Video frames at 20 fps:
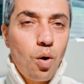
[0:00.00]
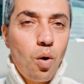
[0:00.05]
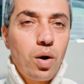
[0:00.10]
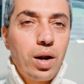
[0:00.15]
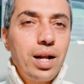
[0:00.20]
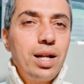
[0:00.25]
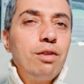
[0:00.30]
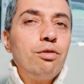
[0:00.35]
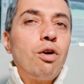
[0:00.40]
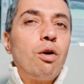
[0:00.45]
or
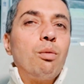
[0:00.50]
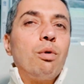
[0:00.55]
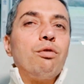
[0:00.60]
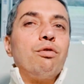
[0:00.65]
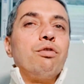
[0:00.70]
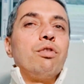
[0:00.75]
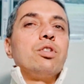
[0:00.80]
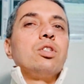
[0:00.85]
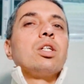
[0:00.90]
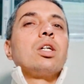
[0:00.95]
any form of
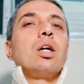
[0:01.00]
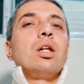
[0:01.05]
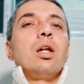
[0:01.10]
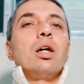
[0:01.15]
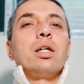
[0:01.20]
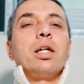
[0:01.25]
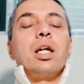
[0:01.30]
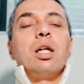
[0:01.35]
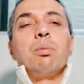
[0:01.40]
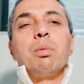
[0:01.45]
physical
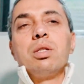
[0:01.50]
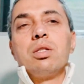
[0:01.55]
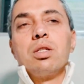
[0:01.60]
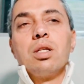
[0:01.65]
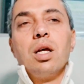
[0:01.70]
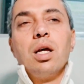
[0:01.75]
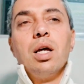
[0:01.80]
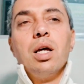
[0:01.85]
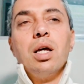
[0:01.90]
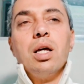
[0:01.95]
attainments
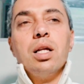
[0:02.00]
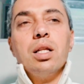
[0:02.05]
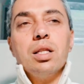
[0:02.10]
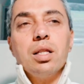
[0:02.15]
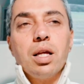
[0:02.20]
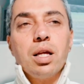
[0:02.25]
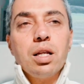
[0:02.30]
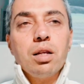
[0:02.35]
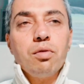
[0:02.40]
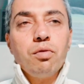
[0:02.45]

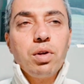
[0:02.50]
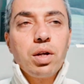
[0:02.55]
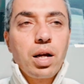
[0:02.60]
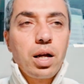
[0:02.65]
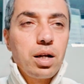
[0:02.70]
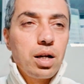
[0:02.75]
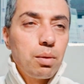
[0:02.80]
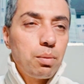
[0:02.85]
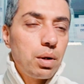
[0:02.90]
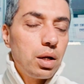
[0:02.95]
then we
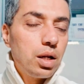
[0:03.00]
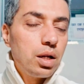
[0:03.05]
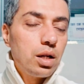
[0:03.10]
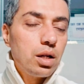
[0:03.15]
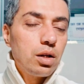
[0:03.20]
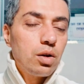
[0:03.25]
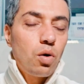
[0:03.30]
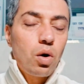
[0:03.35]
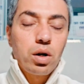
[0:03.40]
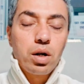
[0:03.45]
can
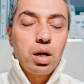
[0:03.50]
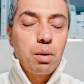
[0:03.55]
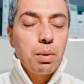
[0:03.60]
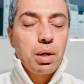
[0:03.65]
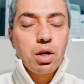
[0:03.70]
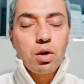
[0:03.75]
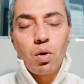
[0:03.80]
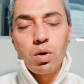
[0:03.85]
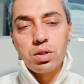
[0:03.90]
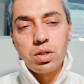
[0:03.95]
remain not
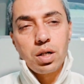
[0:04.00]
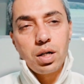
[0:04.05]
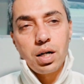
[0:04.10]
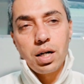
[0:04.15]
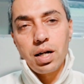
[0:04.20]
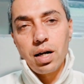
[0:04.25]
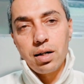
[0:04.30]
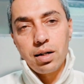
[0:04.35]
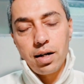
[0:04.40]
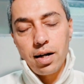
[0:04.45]
remain constantly
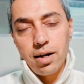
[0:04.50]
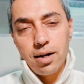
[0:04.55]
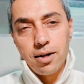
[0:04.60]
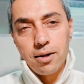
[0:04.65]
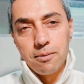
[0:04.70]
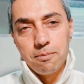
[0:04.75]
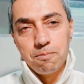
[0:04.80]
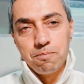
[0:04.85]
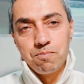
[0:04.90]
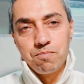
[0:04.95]
content
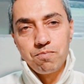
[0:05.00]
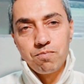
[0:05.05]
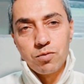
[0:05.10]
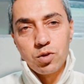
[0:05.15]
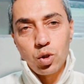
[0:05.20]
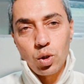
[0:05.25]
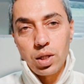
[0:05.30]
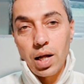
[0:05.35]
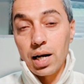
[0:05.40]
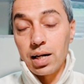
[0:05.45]

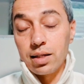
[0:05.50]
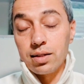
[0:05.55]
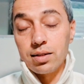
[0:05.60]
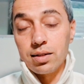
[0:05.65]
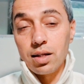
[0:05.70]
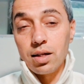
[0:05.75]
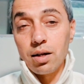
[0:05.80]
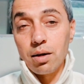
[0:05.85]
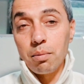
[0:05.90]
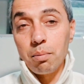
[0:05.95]
so that is
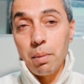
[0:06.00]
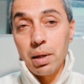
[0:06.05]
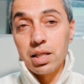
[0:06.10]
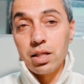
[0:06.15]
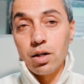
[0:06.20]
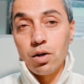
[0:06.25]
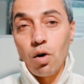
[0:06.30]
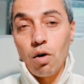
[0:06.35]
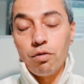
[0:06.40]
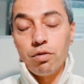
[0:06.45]
the
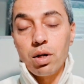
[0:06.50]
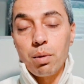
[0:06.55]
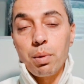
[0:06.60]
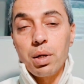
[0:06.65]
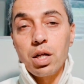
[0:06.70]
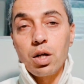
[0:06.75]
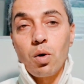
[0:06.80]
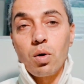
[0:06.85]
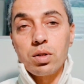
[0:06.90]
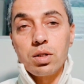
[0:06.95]
method of
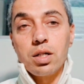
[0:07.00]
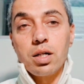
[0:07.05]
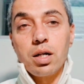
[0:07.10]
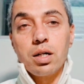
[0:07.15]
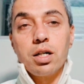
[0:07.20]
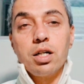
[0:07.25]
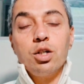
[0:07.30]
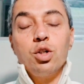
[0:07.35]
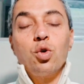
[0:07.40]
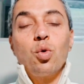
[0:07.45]
remaining constantly
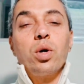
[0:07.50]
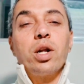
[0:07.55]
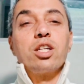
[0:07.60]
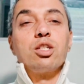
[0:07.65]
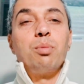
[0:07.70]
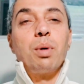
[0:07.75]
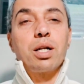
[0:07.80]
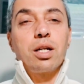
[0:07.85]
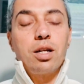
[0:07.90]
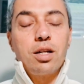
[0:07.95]
content don't
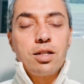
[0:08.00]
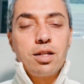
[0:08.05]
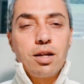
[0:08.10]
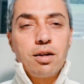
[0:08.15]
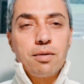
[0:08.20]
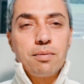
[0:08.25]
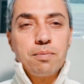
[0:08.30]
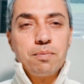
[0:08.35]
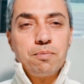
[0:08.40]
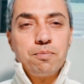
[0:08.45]
expect
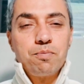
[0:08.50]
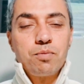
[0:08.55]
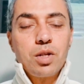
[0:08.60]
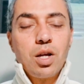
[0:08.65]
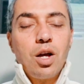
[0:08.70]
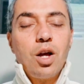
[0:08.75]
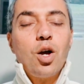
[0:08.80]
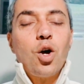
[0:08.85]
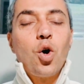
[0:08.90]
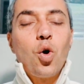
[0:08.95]
anything
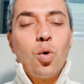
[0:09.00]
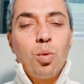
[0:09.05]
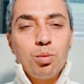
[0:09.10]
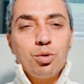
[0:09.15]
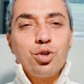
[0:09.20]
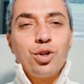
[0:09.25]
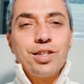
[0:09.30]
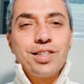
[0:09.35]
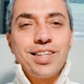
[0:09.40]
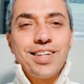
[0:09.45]
Om
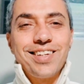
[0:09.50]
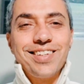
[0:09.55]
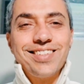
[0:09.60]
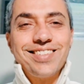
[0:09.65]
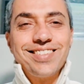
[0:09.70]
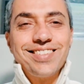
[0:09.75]
Shanti.